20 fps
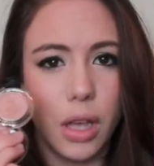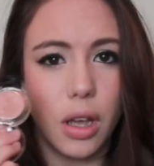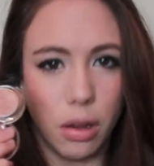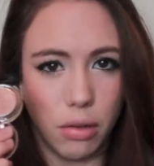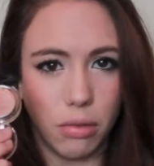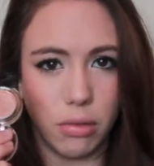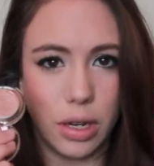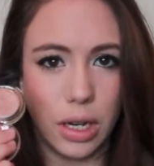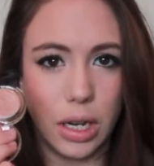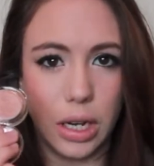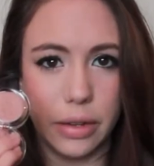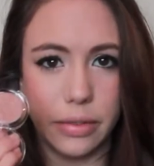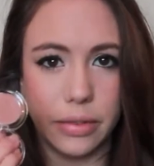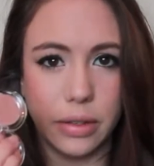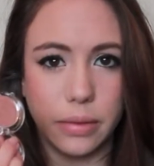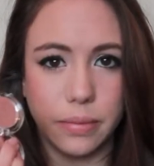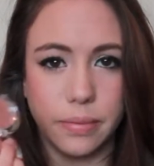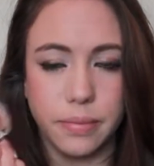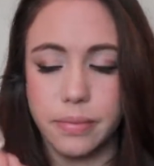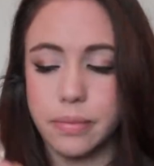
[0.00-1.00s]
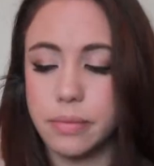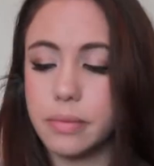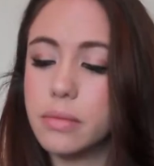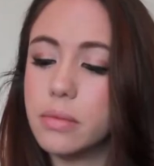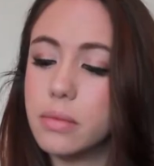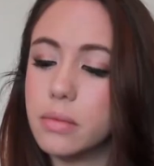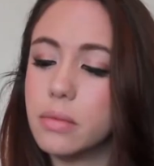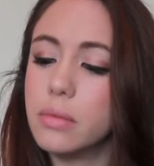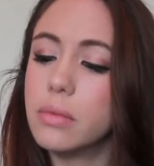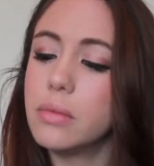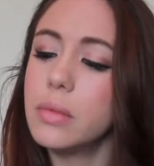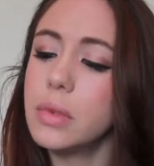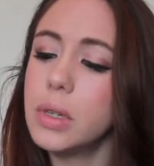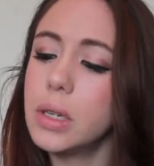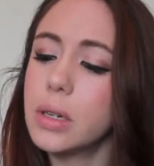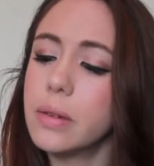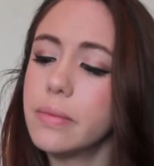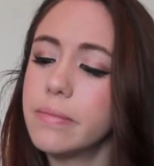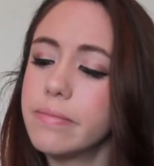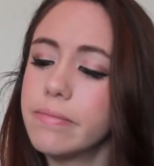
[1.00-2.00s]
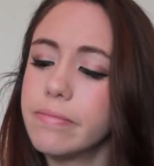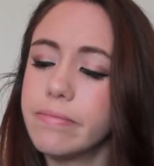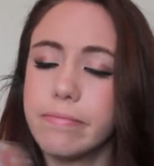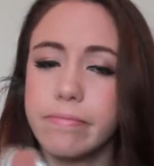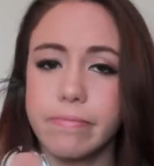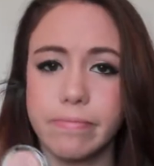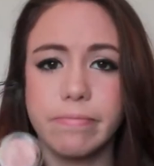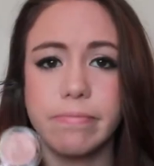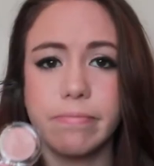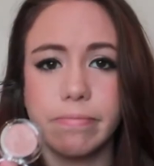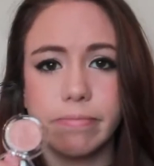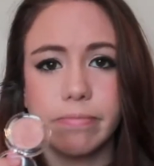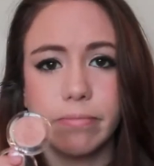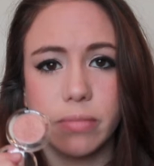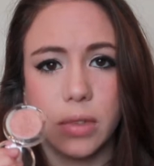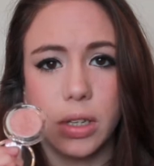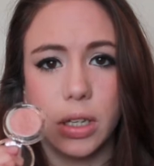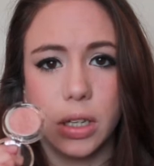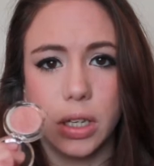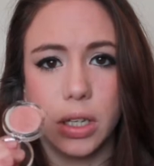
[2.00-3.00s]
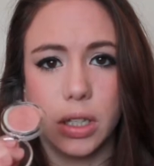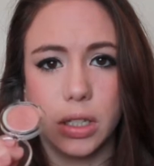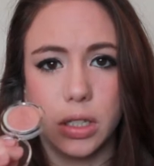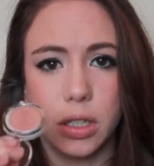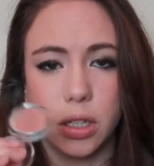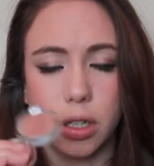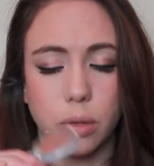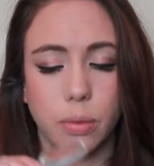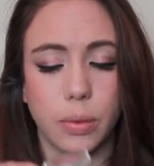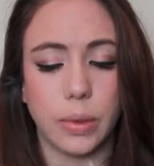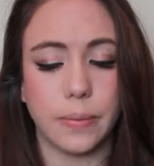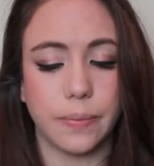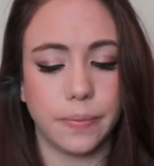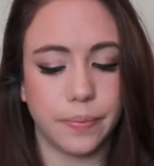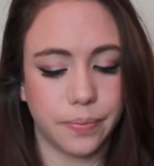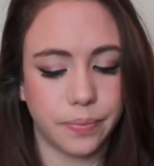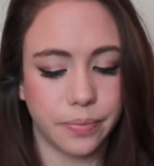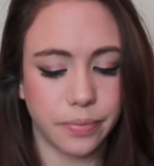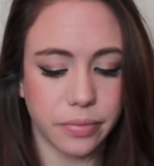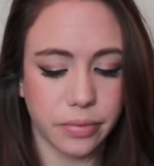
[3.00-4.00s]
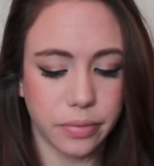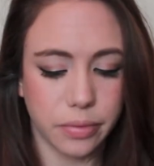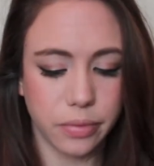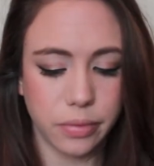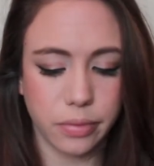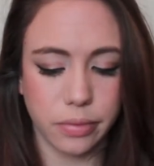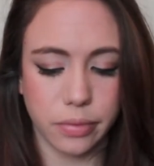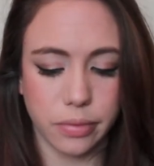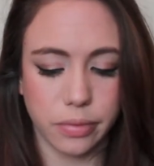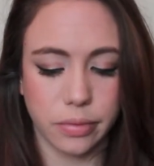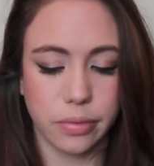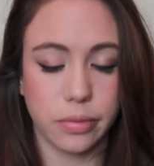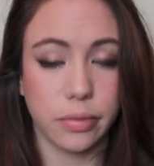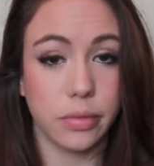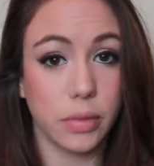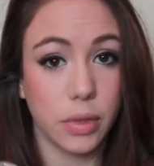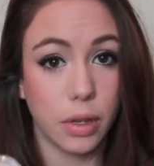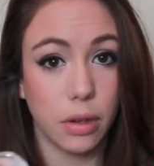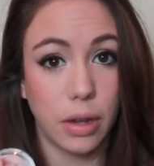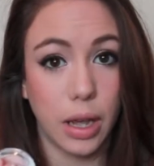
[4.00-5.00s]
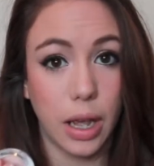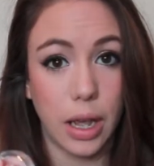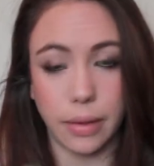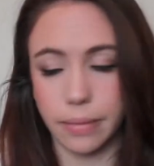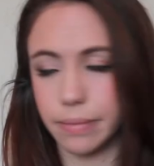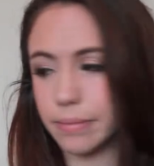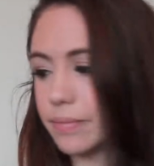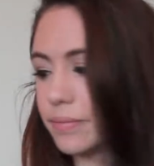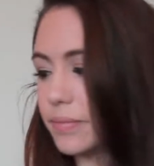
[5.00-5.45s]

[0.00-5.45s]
really love them. Yeah, it's a good one. Okay.